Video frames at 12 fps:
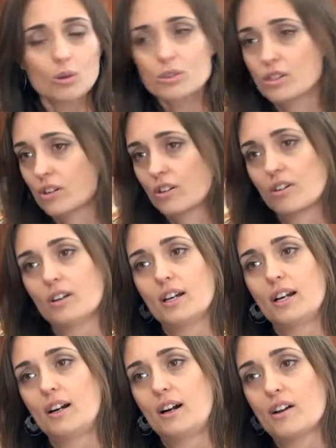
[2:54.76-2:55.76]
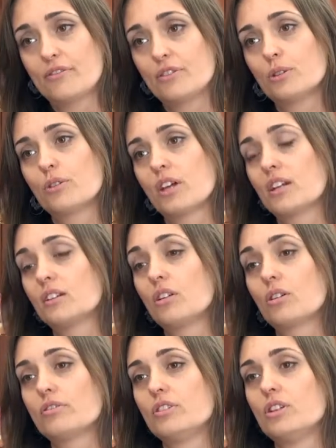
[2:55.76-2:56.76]
Also, I feel that a
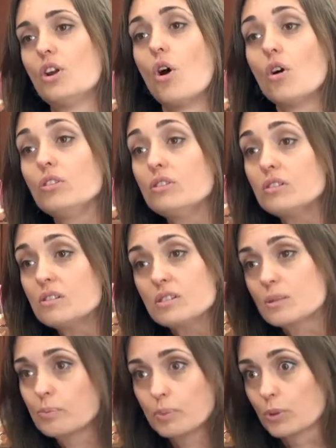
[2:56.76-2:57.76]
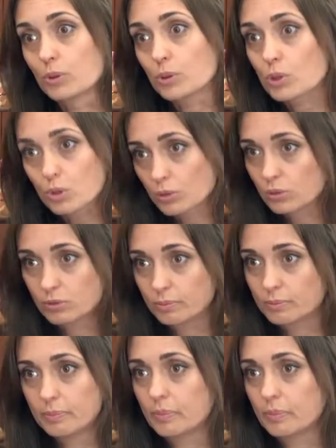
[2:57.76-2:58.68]
lot of non-spiritual,